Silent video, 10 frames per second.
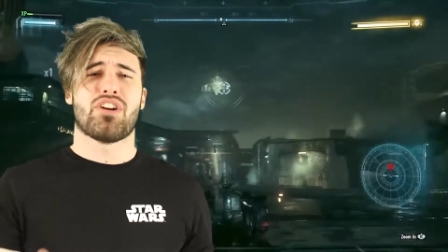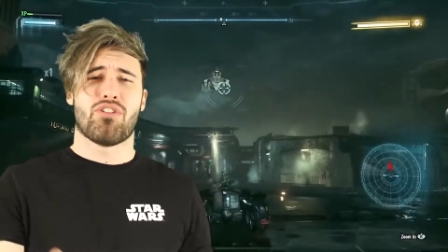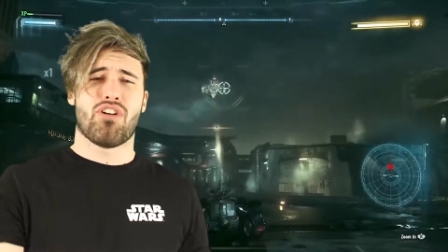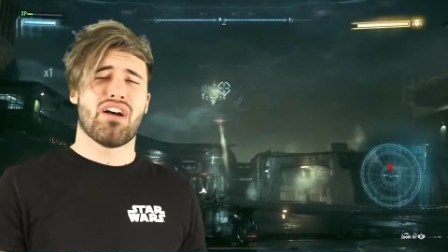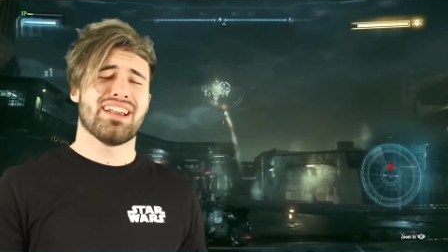
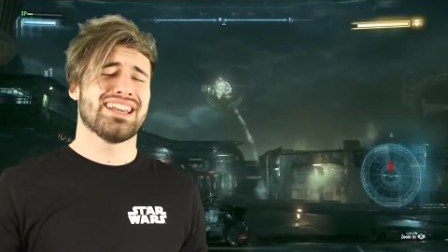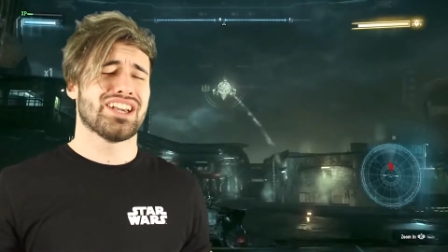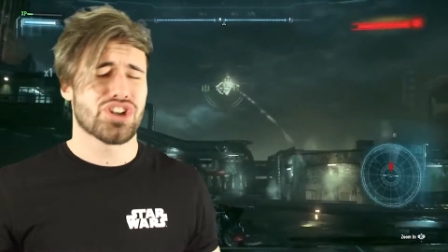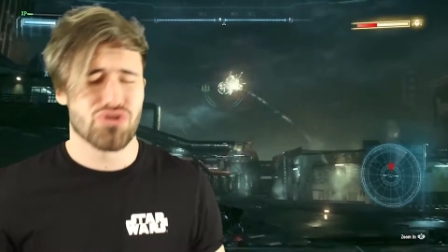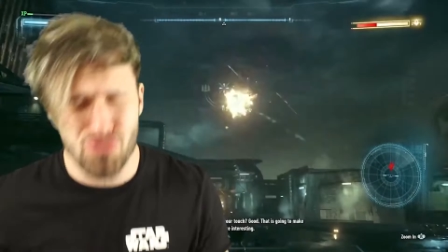alright?
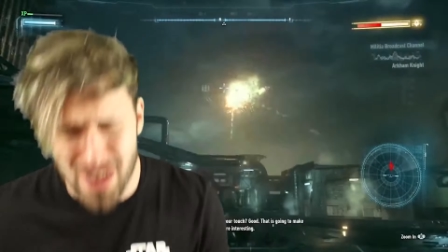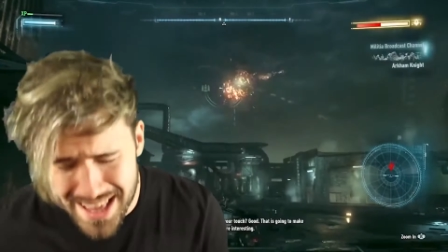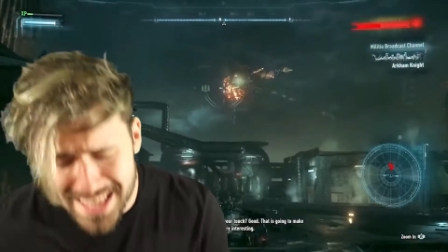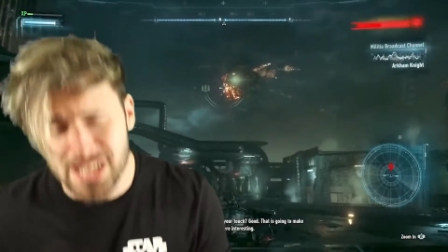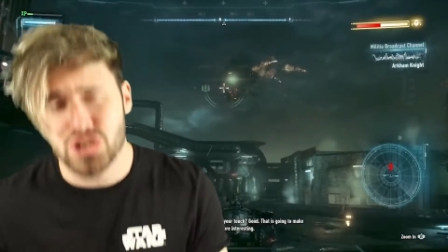
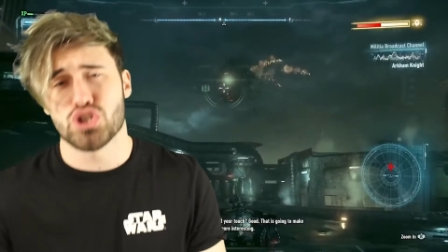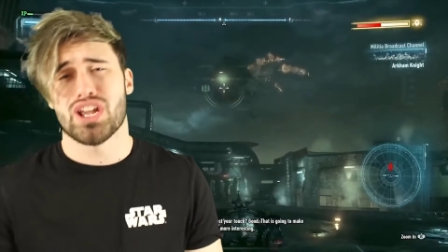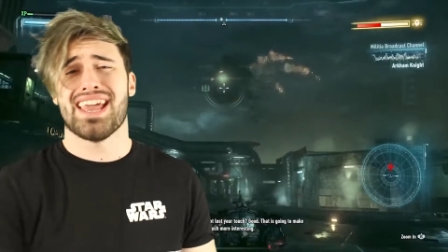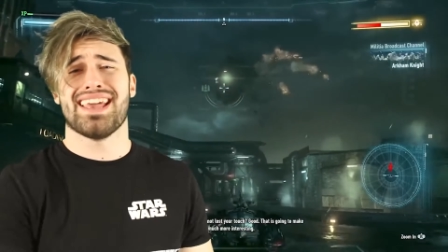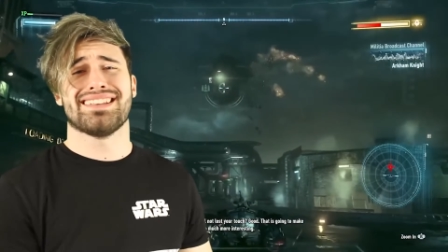Great,
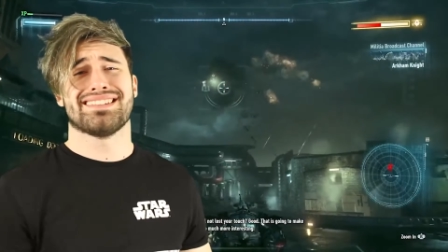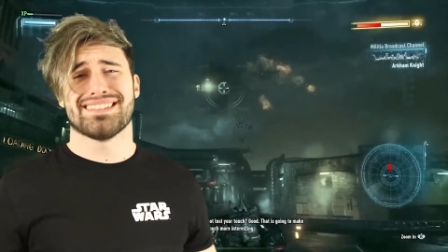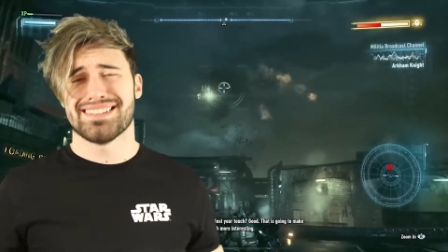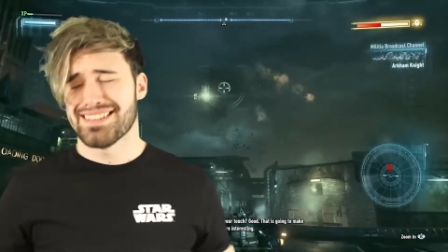cheers.